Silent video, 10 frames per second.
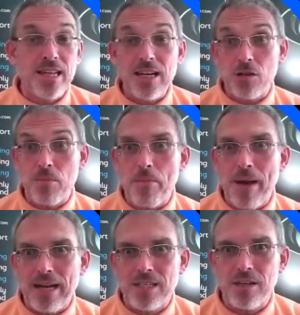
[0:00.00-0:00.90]
And that took me
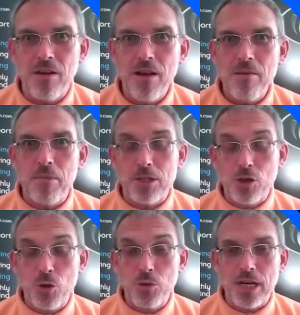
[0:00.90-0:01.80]
back to my
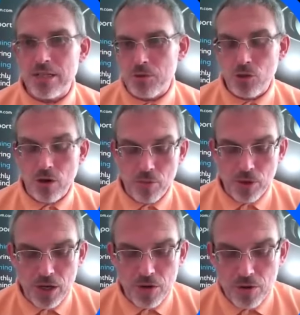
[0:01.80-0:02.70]
school days, and I'm sure it
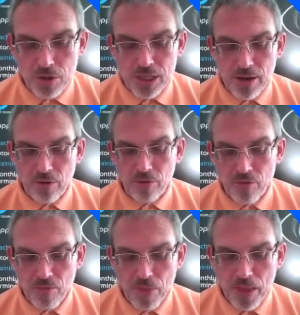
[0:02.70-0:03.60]
will you yourself.
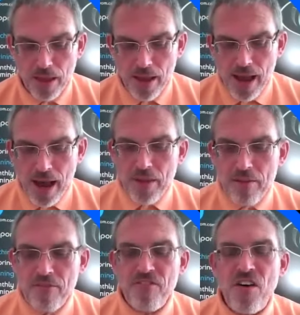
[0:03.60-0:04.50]
And
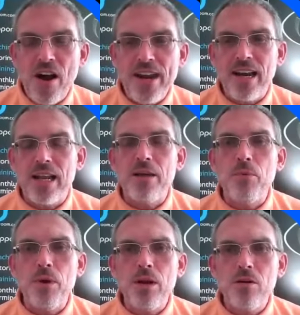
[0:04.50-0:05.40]
then finally,
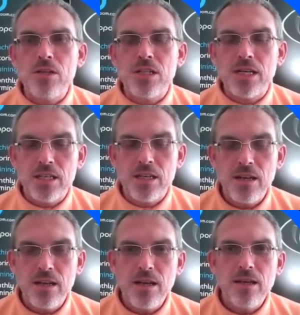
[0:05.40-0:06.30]
we looked at
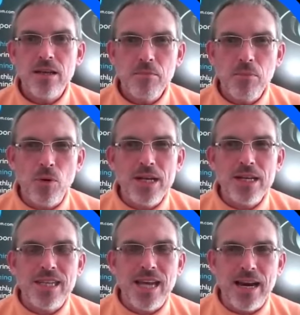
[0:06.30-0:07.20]

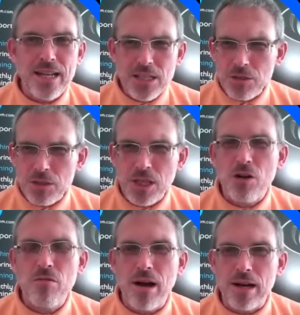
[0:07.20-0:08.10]
point 10, and this is the
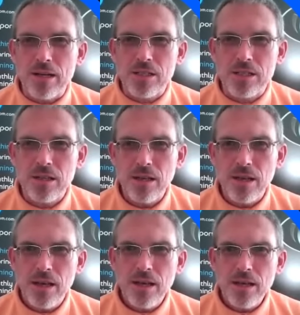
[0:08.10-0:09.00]
crux
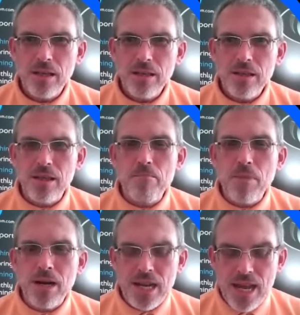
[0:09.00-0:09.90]
that
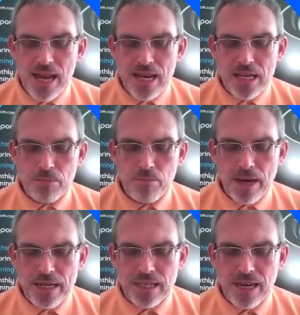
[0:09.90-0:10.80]
money is
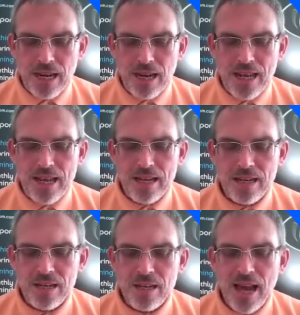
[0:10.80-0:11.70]
basically
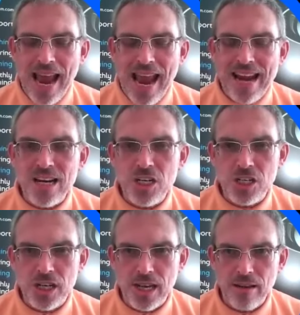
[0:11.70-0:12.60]

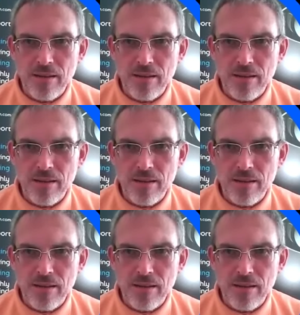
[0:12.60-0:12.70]
energy